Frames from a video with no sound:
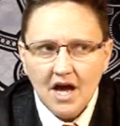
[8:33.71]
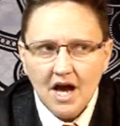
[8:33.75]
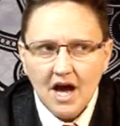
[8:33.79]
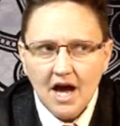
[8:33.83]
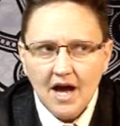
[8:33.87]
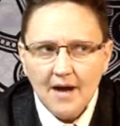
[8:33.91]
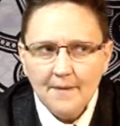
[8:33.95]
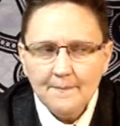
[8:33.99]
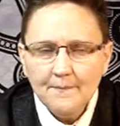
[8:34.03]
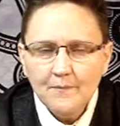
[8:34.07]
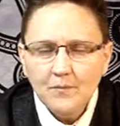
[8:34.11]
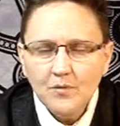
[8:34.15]

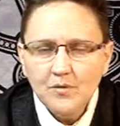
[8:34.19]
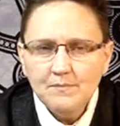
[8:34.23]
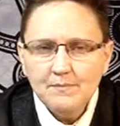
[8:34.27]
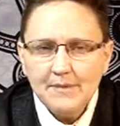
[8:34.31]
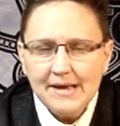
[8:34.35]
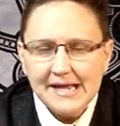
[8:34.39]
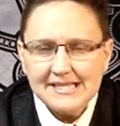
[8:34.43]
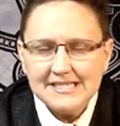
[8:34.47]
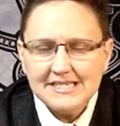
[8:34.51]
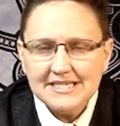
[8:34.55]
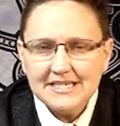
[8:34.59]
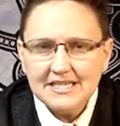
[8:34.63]
When
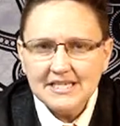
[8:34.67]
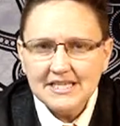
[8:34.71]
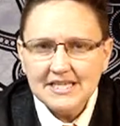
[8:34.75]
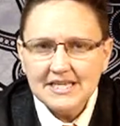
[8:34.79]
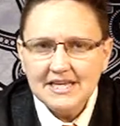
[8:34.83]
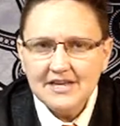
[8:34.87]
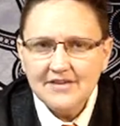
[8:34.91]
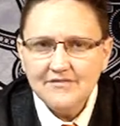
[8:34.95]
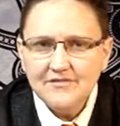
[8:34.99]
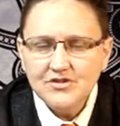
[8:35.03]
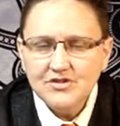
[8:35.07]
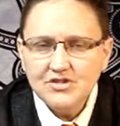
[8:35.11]

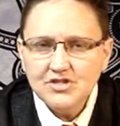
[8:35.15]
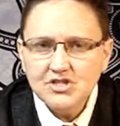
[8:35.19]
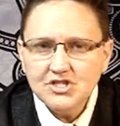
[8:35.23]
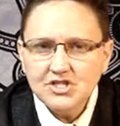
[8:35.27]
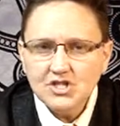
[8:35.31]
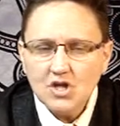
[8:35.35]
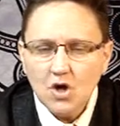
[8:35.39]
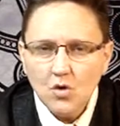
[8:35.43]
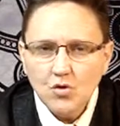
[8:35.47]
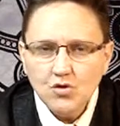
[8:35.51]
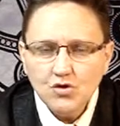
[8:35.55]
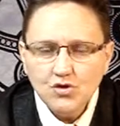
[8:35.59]
basically, if you just
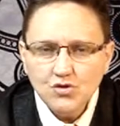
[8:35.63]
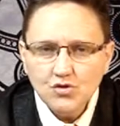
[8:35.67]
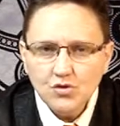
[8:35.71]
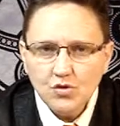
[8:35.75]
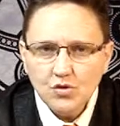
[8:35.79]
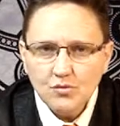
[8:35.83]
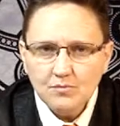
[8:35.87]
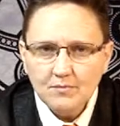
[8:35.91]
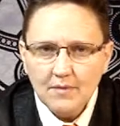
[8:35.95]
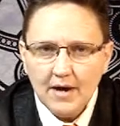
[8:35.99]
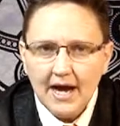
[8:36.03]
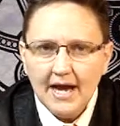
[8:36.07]
own your
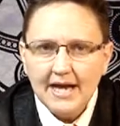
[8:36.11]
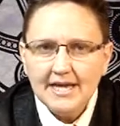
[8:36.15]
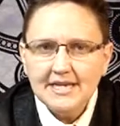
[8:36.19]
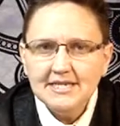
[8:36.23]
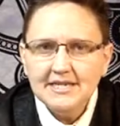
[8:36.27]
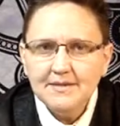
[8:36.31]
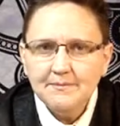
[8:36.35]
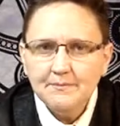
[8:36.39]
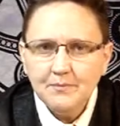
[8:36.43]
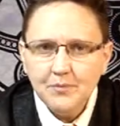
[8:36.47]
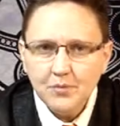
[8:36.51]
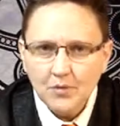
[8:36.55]
own mind
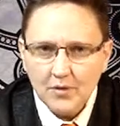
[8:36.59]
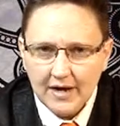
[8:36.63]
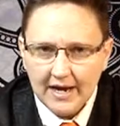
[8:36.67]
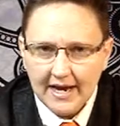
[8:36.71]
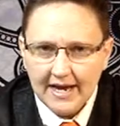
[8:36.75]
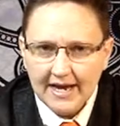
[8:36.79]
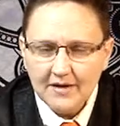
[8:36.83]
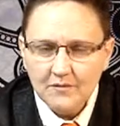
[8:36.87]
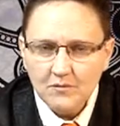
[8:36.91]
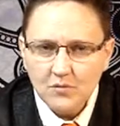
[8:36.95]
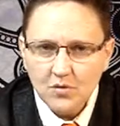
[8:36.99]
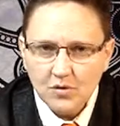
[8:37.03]
and
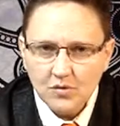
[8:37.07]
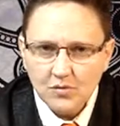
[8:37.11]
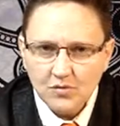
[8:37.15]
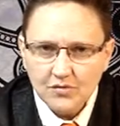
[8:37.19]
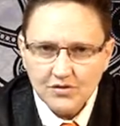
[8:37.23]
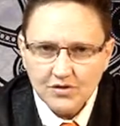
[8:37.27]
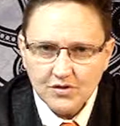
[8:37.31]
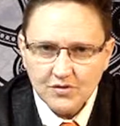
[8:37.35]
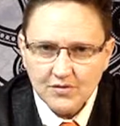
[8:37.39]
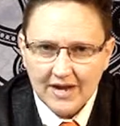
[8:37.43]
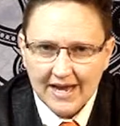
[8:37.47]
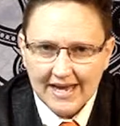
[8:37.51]
pray and work
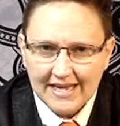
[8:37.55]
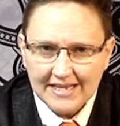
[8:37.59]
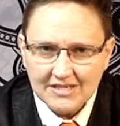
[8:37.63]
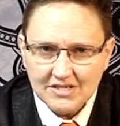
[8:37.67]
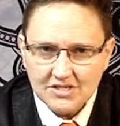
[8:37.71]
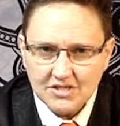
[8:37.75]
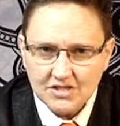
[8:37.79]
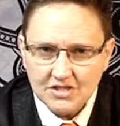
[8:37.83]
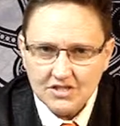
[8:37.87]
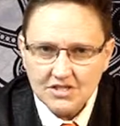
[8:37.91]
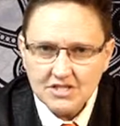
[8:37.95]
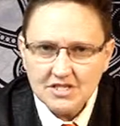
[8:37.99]
with your
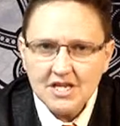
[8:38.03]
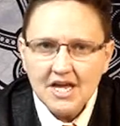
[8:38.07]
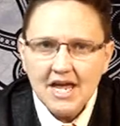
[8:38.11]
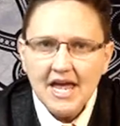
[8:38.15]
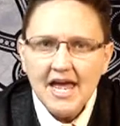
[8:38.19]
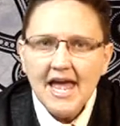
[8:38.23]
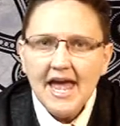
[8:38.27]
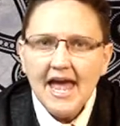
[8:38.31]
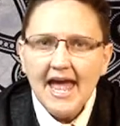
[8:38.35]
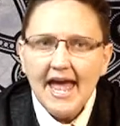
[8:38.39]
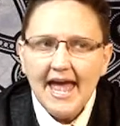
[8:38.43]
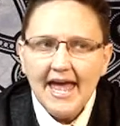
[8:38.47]
angels
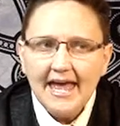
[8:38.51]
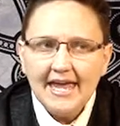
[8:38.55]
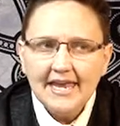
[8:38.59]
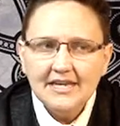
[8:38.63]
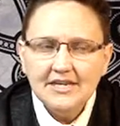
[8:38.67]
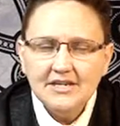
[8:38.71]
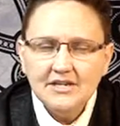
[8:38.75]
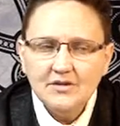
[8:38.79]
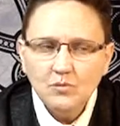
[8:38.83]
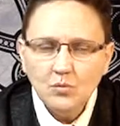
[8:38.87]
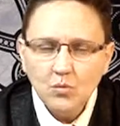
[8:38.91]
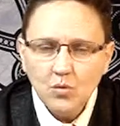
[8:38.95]

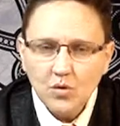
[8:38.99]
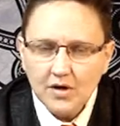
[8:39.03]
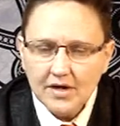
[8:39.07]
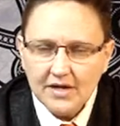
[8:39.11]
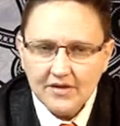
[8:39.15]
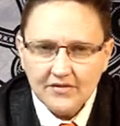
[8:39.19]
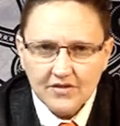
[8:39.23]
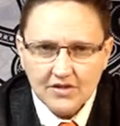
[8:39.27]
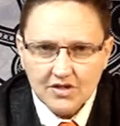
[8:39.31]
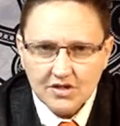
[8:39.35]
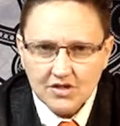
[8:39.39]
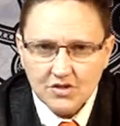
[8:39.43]
and work
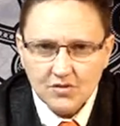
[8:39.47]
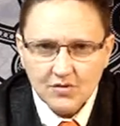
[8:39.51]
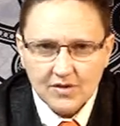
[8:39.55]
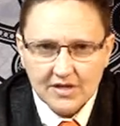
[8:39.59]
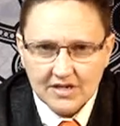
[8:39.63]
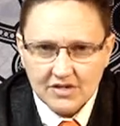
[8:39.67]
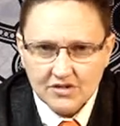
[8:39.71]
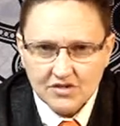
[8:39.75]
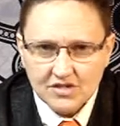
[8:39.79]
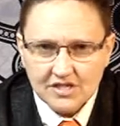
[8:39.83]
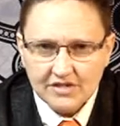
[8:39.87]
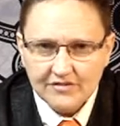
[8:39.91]
in the new
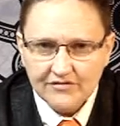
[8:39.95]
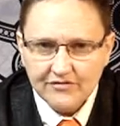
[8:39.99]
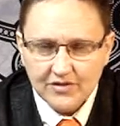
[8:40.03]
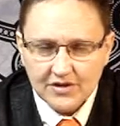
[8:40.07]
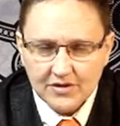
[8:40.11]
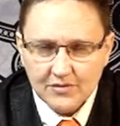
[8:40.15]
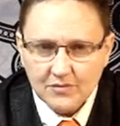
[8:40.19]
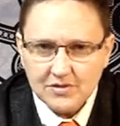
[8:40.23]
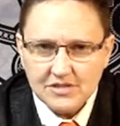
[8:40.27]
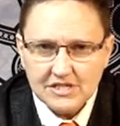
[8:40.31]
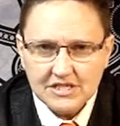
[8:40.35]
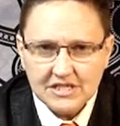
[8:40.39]
energy
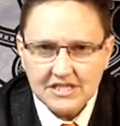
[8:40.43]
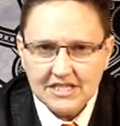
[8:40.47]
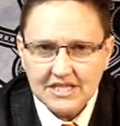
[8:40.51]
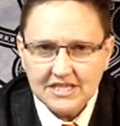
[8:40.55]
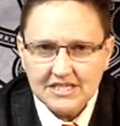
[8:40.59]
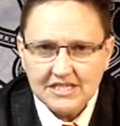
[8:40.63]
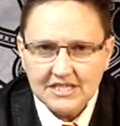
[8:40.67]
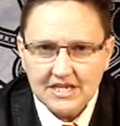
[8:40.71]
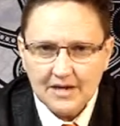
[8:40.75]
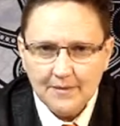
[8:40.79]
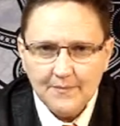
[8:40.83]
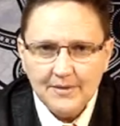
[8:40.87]
frequency
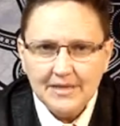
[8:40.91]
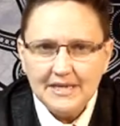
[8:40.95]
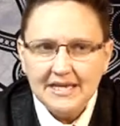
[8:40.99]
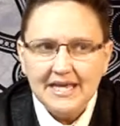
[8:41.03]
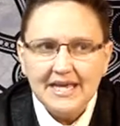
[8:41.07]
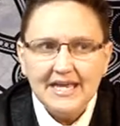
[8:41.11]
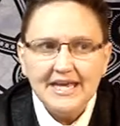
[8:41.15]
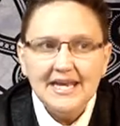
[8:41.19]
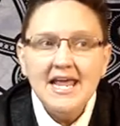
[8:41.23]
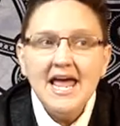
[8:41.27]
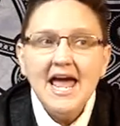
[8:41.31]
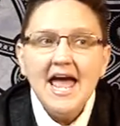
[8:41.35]
that's coming
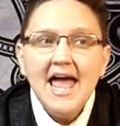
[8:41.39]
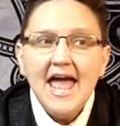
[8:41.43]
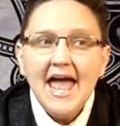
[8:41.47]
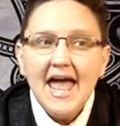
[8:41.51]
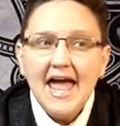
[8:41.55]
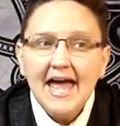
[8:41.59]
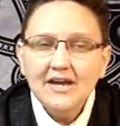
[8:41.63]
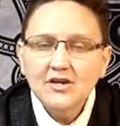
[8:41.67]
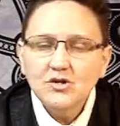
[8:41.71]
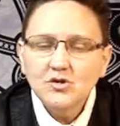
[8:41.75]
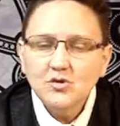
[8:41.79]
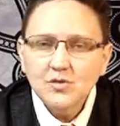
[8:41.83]
in
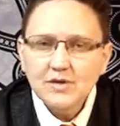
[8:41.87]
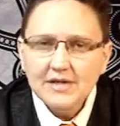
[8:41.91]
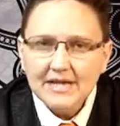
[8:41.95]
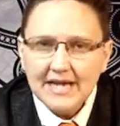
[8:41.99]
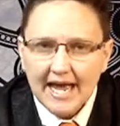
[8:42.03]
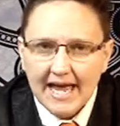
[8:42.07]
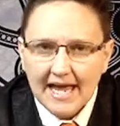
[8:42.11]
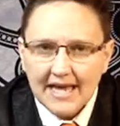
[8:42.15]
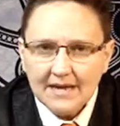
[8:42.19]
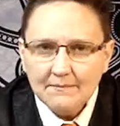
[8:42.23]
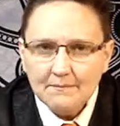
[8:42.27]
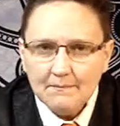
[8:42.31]
and
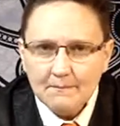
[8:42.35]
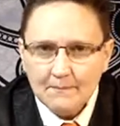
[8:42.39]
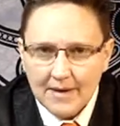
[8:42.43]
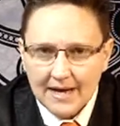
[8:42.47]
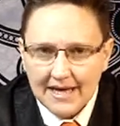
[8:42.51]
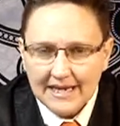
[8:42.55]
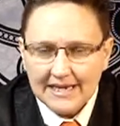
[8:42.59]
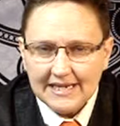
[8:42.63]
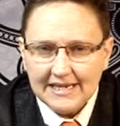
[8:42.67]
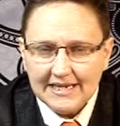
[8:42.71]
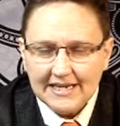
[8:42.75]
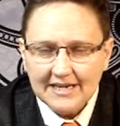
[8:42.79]
create
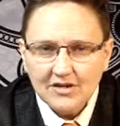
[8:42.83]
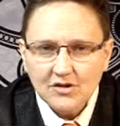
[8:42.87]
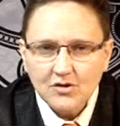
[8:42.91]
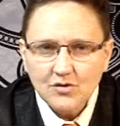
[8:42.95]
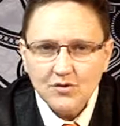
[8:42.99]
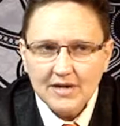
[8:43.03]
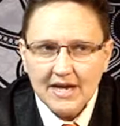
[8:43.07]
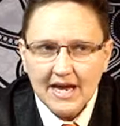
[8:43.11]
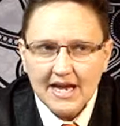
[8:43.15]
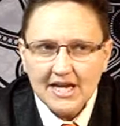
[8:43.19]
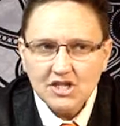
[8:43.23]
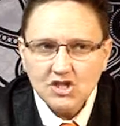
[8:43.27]
money and
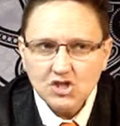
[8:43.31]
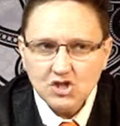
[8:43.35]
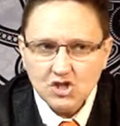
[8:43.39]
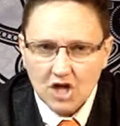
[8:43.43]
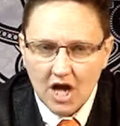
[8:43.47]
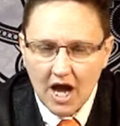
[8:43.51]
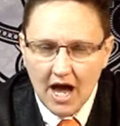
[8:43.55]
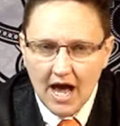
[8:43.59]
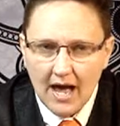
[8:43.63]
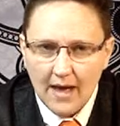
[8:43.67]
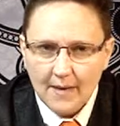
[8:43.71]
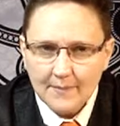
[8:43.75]
create
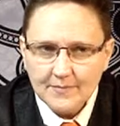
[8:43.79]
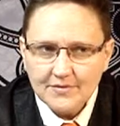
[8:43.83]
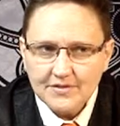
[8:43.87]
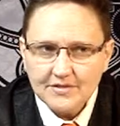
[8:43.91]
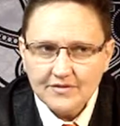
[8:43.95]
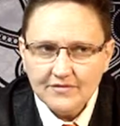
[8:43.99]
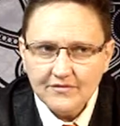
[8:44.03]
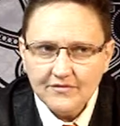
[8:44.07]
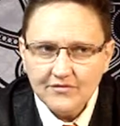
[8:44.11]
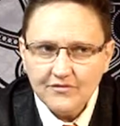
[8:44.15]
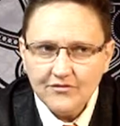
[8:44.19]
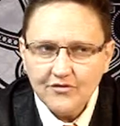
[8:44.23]
jobs
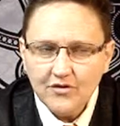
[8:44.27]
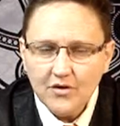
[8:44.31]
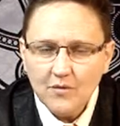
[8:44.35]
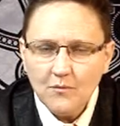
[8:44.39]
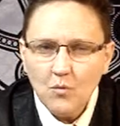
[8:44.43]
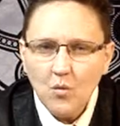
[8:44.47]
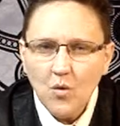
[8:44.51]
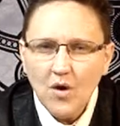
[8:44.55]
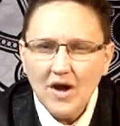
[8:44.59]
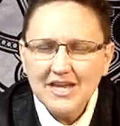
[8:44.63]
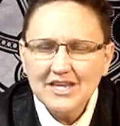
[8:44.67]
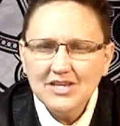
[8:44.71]

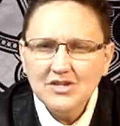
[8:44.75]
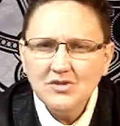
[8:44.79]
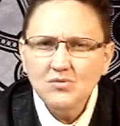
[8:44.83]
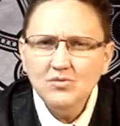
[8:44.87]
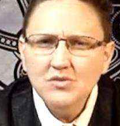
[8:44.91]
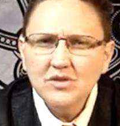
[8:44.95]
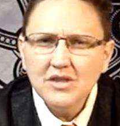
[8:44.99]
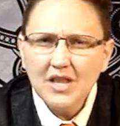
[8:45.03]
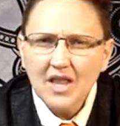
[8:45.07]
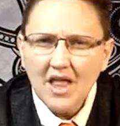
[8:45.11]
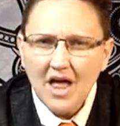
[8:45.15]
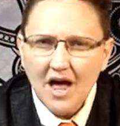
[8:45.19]
from what you
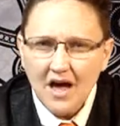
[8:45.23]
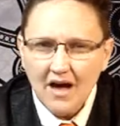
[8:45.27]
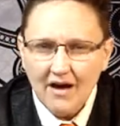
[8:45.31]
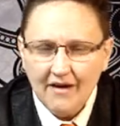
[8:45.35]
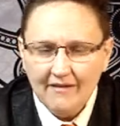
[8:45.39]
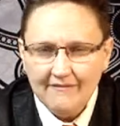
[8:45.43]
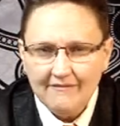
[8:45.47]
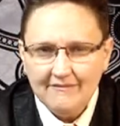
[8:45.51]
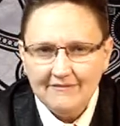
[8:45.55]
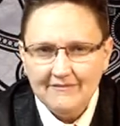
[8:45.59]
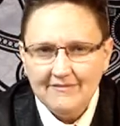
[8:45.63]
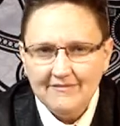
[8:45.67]

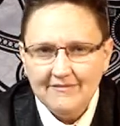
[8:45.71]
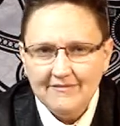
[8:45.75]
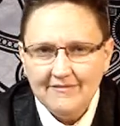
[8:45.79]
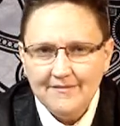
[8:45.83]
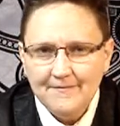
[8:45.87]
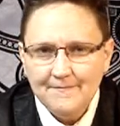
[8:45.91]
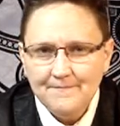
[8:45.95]
love.